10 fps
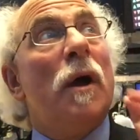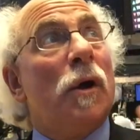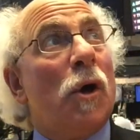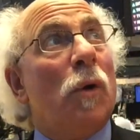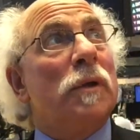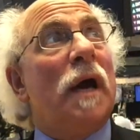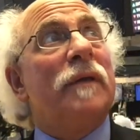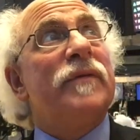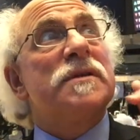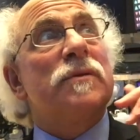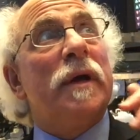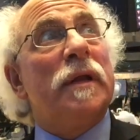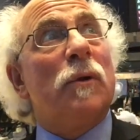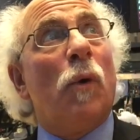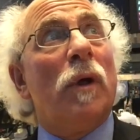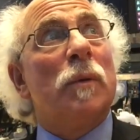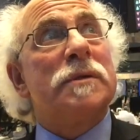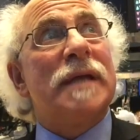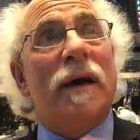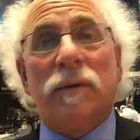Gold got eviscerated. Oil was
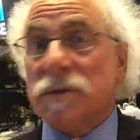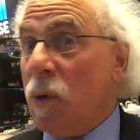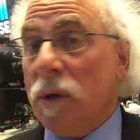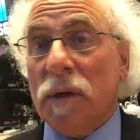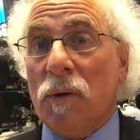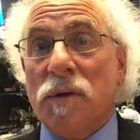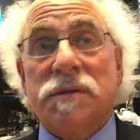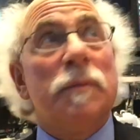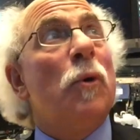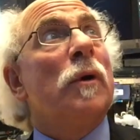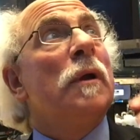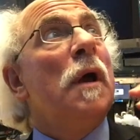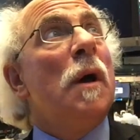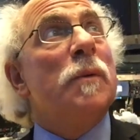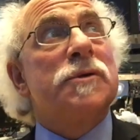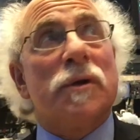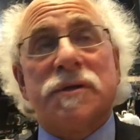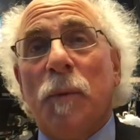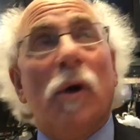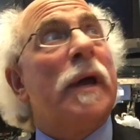down. It was all across the board. We saw the
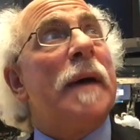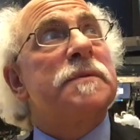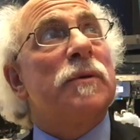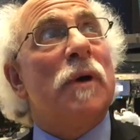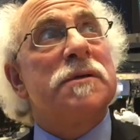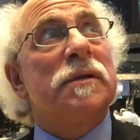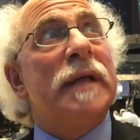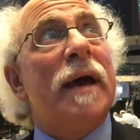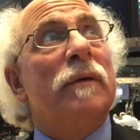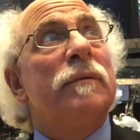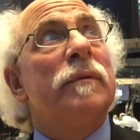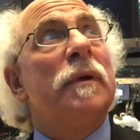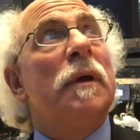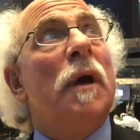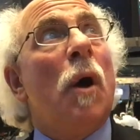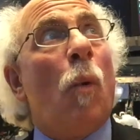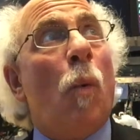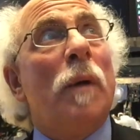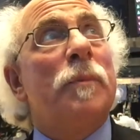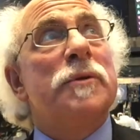small caps, the Russell down
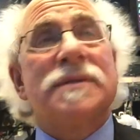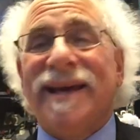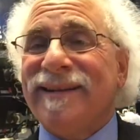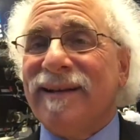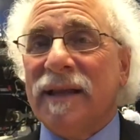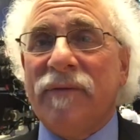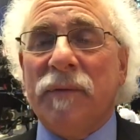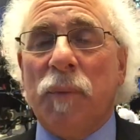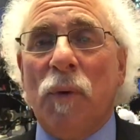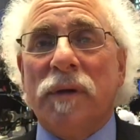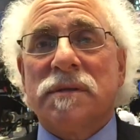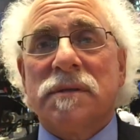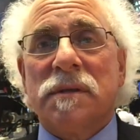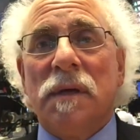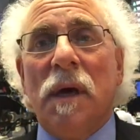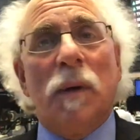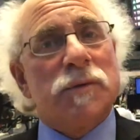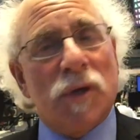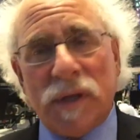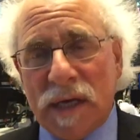1%, 11 points.
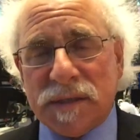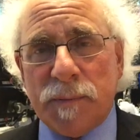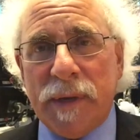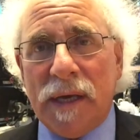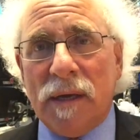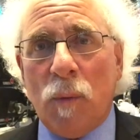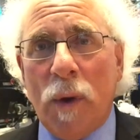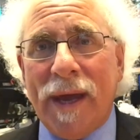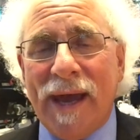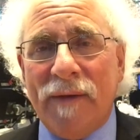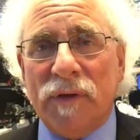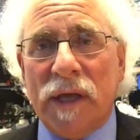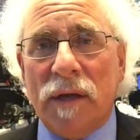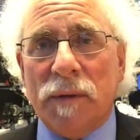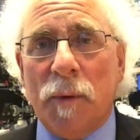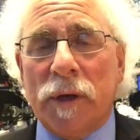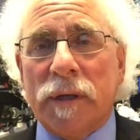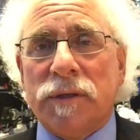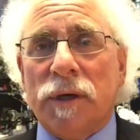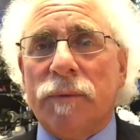So the S&P weighing heavily on the
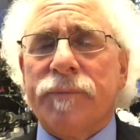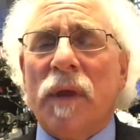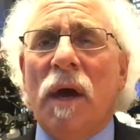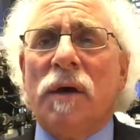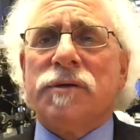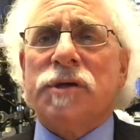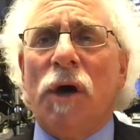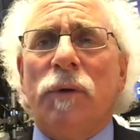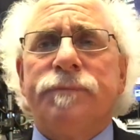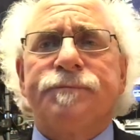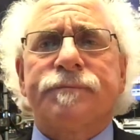market too. So,